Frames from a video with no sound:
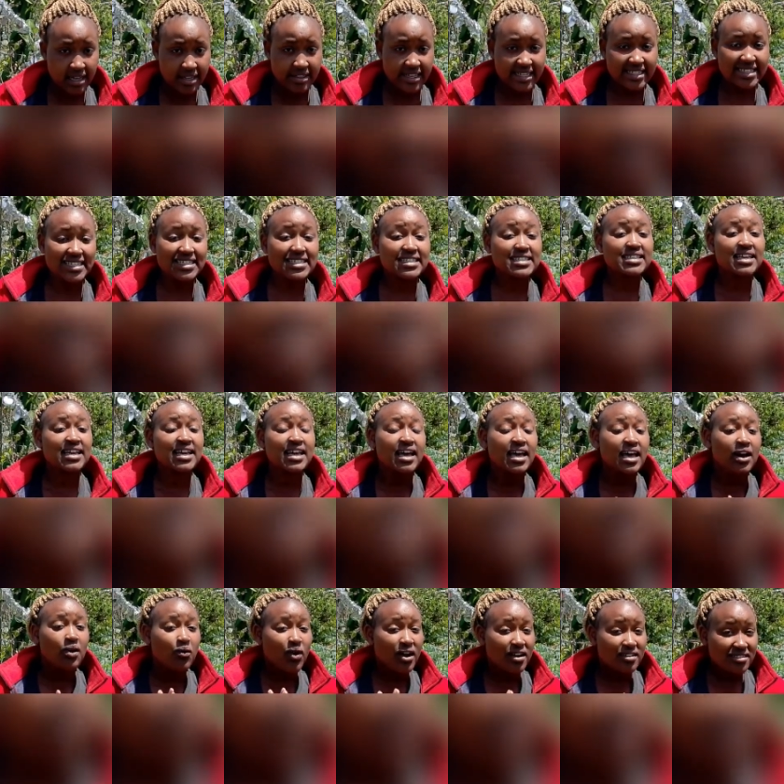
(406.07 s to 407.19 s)
That is
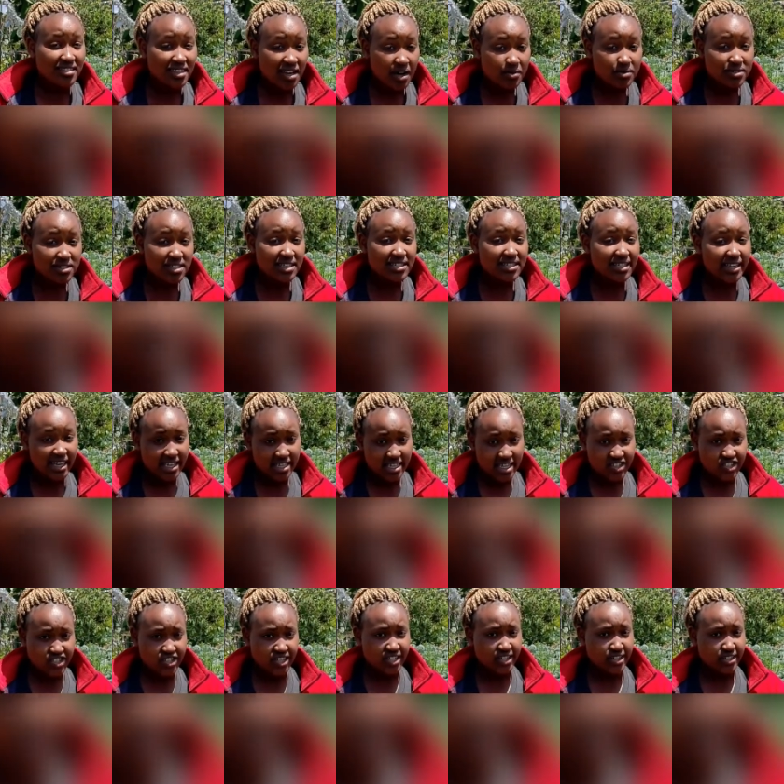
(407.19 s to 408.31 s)
1,000 Kenya
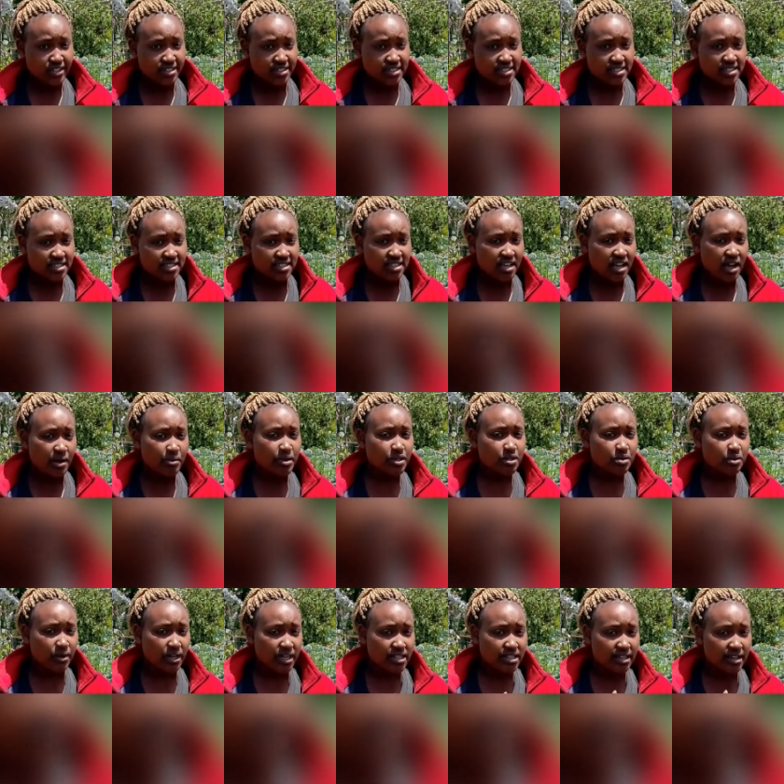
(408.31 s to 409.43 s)
shillings. Are we
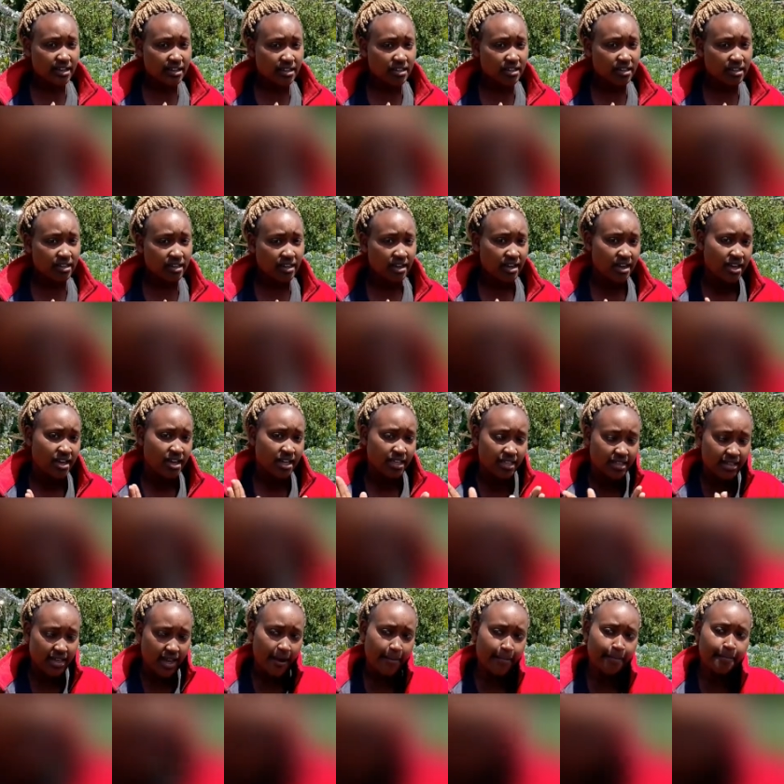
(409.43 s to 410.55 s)
together?
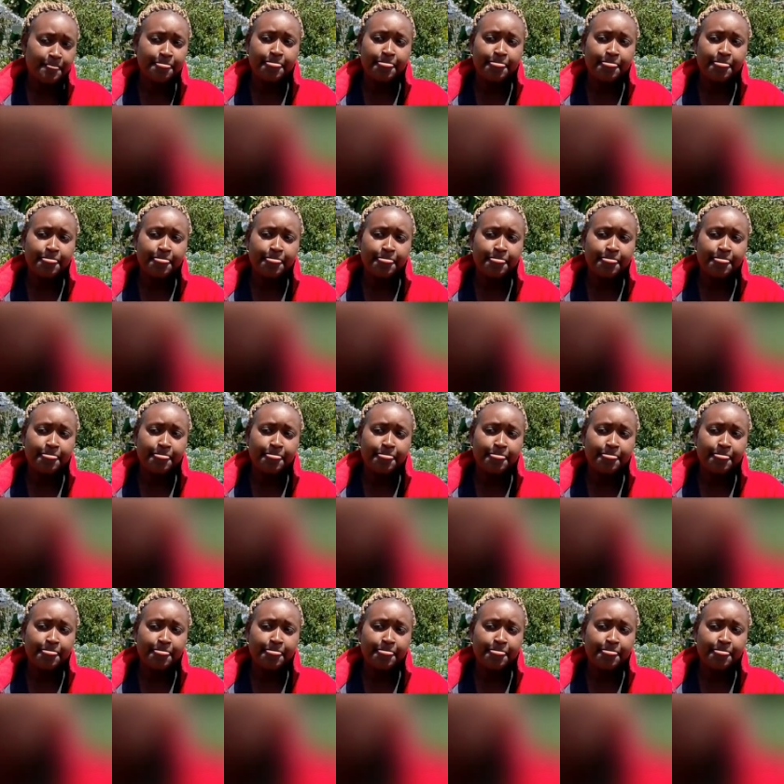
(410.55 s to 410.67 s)
Yeah.